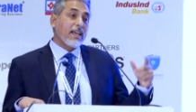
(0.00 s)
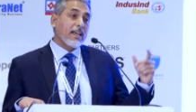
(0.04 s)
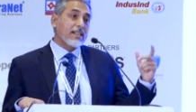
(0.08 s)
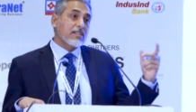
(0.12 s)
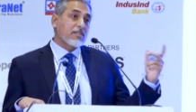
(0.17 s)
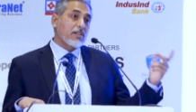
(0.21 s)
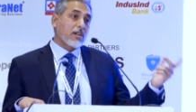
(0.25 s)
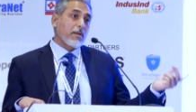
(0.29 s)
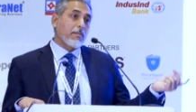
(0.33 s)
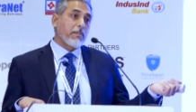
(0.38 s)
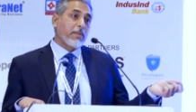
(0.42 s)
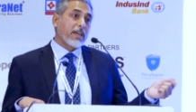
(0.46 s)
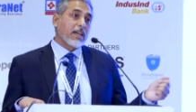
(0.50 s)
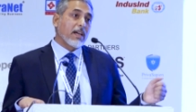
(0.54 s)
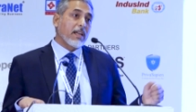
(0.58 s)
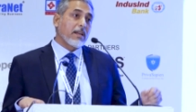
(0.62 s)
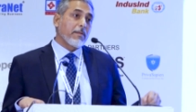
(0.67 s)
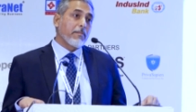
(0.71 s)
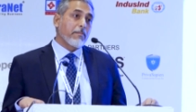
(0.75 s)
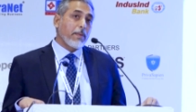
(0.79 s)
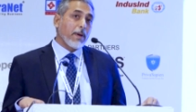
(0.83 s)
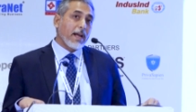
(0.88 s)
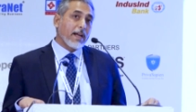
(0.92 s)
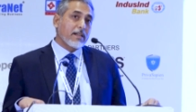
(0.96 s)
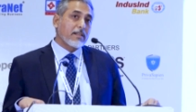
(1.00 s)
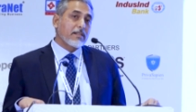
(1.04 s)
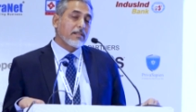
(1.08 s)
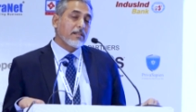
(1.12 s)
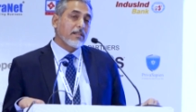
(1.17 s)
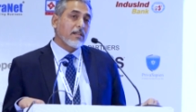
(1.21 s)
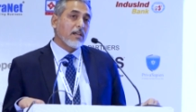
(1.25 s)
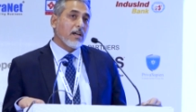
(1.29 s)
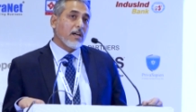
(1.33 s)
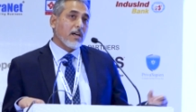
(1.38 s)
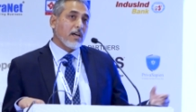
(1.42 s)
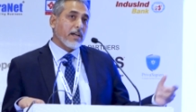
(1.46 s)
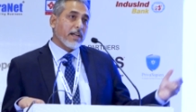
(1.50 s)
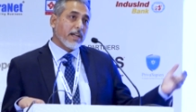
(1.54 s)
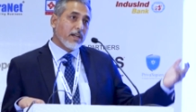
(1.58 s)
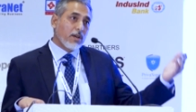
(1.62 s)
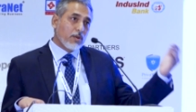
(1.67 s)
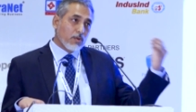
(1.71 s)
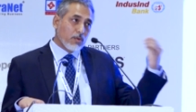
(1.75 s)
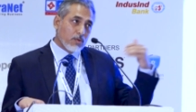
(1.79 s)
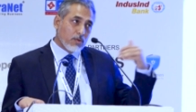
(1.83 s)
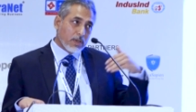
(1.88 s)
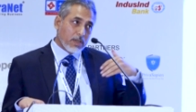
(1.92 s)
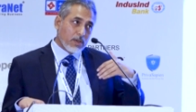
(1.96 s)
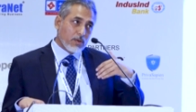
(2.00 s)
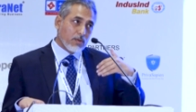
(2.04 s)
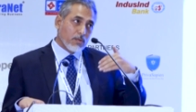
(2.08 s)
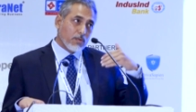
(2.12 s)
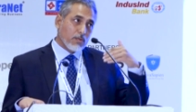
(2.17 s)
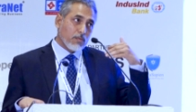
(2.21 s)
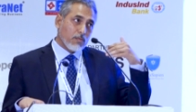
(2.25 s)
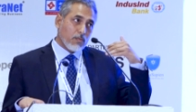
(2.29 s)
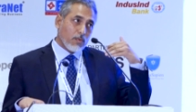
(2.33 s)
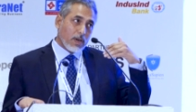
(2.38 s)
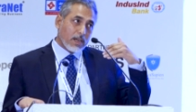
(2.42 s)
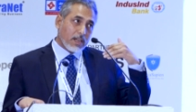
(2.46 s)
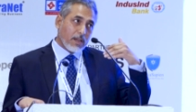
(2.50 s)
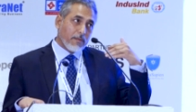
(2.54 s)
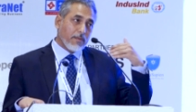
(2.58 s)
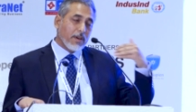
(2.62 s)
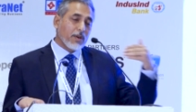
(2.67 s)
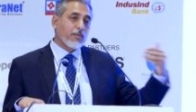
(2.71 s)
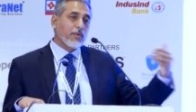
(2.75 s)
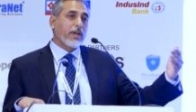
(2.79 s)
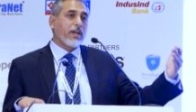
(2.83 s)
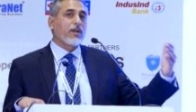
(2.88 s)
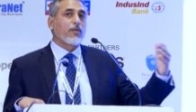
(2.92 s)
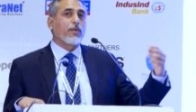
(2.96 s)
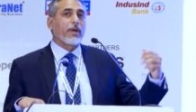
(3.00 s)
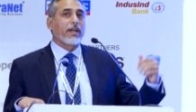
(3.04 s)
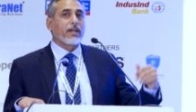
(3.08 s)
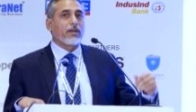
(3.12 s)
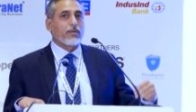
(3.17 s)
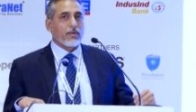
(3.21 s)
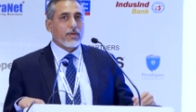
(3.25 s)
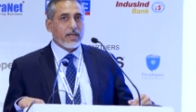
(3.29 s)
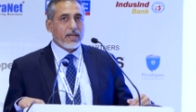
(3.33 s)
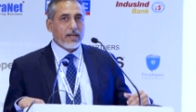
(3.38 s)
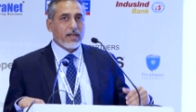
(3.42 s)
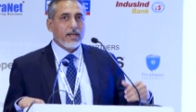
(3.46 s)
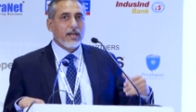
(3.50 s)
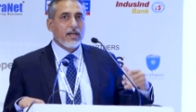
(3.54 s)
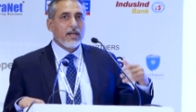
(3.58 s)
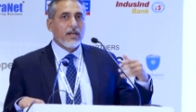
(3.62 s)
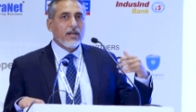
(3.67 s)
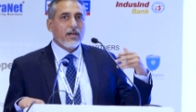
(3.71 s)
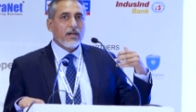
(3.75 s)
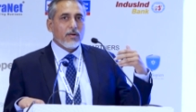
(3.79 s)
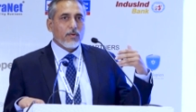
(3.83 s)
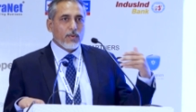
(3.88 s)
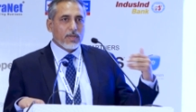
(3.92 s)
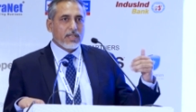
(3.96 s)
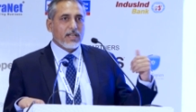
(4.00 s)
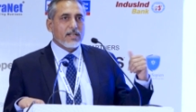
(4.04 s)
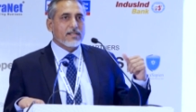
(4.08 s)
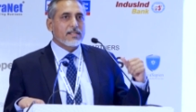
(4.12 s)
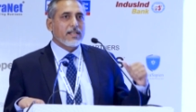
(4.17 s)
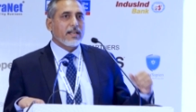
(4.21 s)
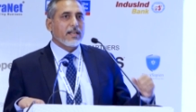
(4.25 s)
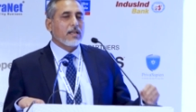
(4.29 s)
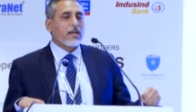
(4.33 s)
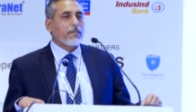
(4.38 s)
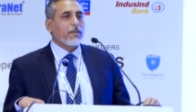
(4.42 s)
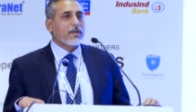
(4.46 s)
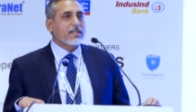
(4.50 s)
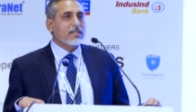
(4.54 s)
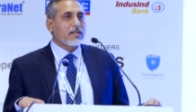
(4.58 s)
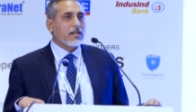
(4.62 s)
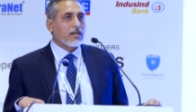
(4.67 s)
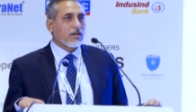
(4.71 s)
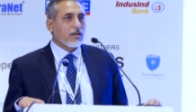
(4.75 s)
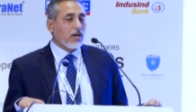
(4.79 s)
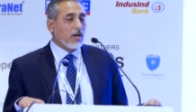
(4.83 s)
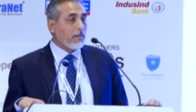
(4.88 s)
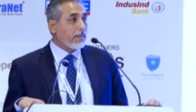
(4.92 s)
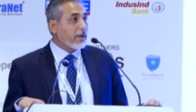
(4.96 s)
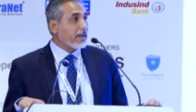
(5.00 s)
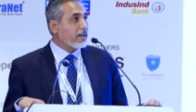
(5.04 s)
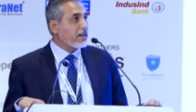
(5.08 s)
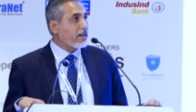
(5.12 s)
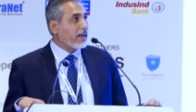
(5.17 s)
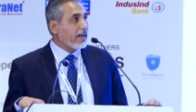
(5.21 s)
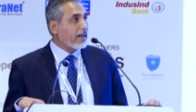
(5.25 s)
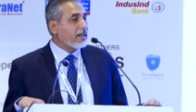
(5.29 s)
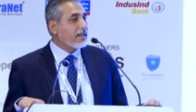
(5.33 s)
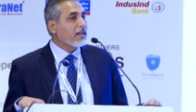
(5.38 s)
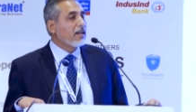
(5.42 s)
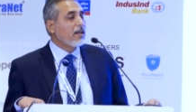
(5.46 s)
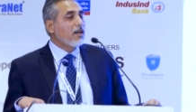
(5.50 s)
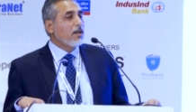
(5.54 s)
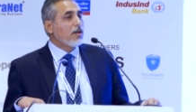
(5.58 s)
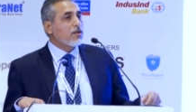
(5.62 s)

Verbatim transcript: got a bigger impact uh, into into whatever we are doing today, whether it's the enterprise and the government, right?